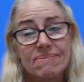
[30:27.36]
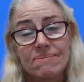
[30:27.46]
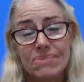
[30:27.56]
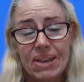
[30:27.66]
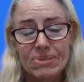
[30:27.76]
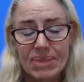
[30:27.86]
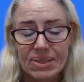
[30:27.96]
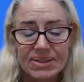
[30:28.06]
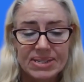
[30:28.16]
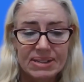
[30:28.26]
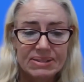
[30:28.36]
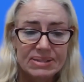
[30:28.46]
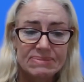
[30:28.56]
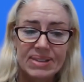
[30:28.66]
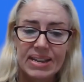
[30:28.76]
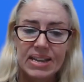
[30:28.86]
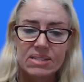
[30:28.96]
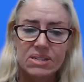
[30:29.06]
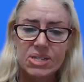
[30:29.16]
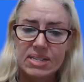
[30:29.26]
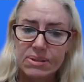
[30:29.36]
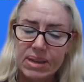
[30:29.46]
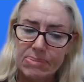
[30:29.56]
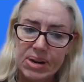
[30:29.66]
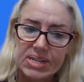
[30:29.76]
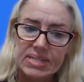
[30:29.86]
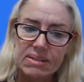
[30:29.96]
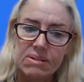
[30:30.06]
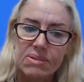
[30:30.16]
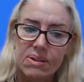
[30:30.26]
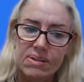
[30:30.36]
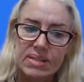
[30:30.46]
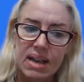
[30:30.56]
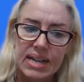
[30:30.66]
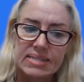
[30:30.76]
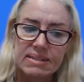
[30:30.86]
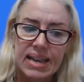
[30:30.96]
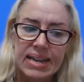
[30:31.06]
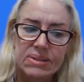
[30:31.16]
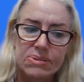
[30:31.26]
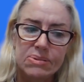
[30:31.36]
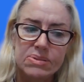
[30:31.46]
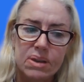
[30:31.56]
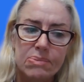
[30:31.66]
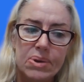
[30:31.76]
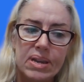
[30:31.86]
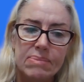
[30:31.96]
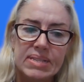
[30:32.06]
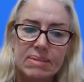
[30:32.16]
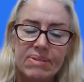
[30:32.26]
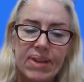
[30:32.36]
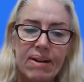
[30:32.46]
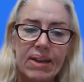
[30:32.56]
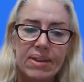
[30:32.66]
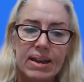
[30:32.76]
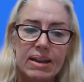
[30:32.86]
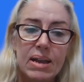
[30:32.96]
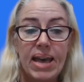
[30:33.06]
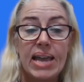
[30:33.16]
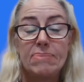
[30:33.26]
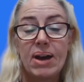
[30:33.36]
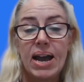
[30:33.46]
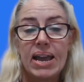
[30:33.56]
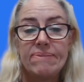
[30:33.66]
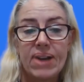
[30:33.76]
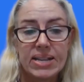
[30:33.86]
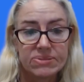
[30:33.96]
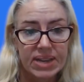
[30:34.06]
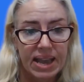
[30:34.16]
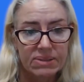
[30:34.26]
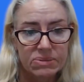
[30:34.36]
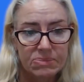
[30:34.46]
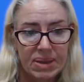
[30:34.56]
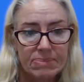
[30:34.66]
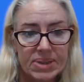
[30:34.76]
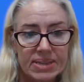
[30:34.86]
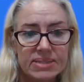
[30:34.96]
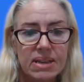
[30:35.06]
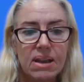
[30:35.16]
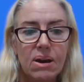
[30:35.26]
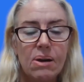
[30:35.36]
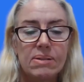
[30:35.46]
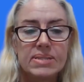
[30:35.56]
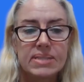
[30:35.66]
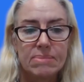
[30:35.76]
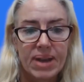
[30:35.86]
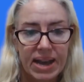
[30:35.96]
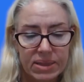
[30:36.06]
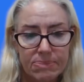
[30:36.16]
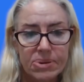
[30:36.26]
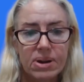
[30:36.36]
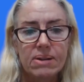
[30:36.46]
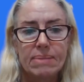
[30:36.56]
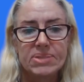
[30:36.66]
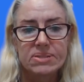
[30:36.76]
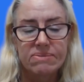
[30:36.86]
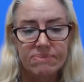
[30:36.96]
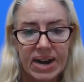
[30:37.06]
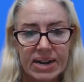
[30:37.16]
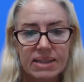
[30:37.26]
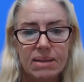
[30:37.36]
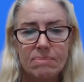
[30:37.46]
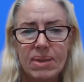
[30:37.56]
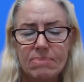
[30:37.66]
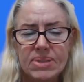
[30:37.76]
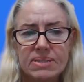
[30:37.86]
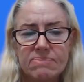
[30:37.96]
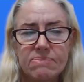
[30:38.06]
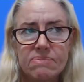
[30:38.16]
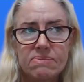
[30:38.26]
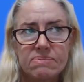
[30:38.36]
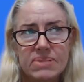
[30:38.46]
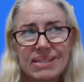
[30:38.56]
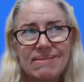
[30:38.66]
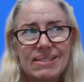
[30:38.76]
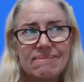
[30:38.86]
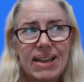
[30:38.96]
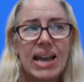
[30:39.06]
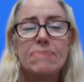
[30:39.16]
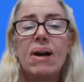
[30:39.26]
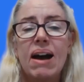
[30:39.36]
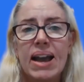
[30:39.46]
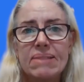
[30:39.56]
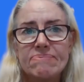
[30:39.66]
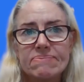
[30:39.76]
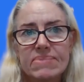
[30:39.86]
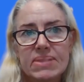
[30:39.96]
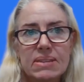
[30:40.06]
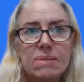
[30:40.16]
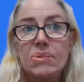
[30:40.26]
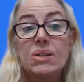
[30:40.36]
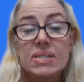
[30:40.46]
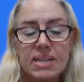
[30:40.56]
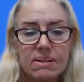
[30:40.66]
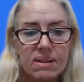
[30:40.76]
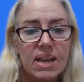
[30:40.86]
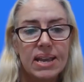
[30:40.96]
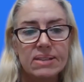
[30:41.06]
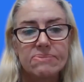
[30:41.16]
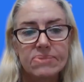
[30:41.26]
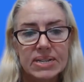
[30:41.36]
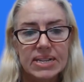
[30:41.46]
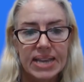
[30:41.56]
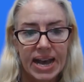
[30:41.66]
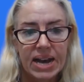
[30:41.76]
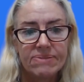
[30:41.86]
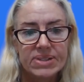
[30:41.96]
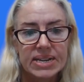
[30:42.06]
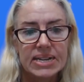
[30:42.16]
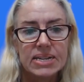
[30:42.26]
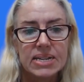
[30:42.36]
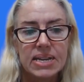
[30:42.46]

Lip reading: we have to meet those challenges. So she's looking at projects along those lines and also working with some of our other APAIE Advisory Council members on some other programs to run that members, that the APAIE community is really after